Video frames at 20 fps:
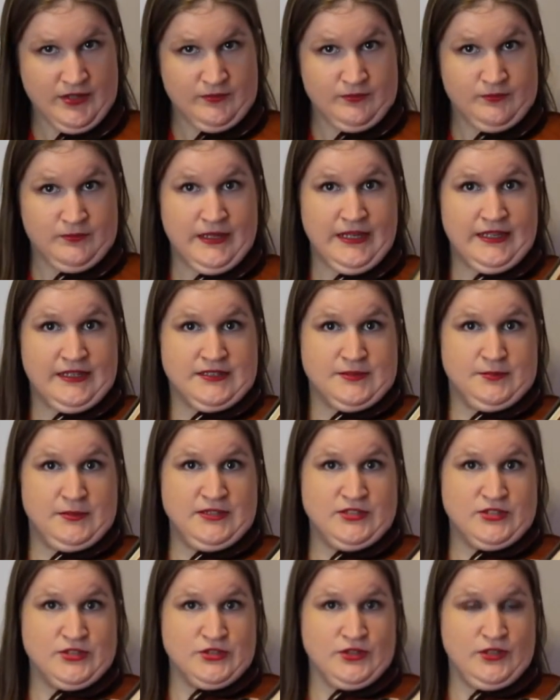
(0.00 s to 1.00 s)
make it a
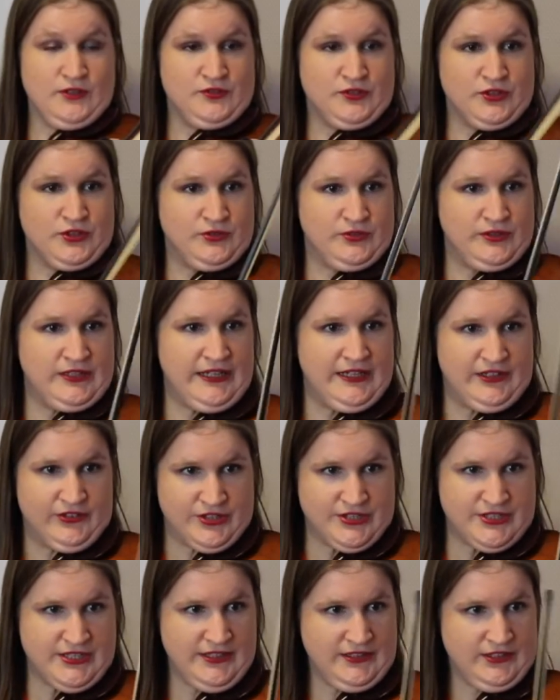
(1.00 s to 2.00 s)
bit softer, do a
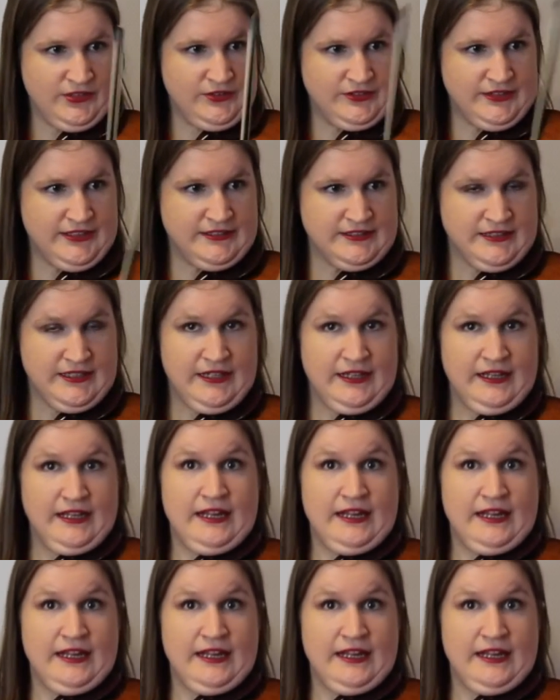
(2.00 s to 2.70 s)
decrescendo on that,